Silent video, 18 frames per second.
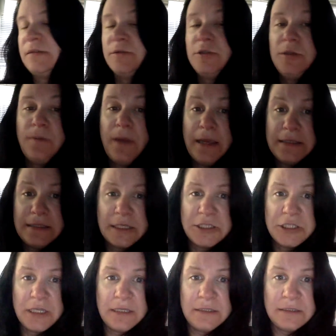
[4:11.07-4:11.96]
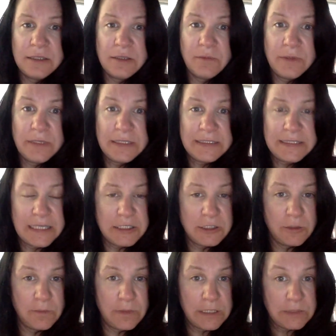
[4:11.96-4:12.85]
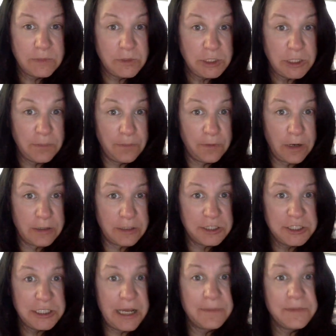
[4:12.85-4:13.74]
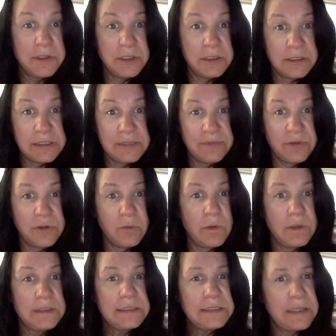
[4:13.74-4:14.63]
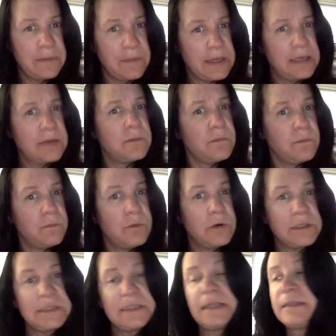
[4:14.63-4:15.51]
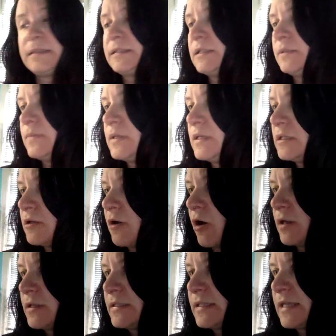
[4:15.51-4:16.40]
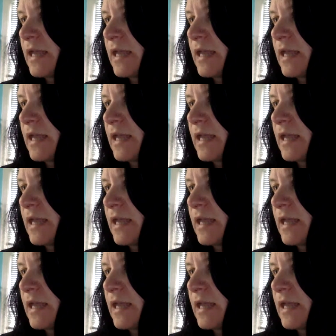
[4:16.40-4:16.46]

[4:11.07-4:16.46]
So do pay attention to the reading schedule because we jump around in chapters for the ones that make more sense to be taught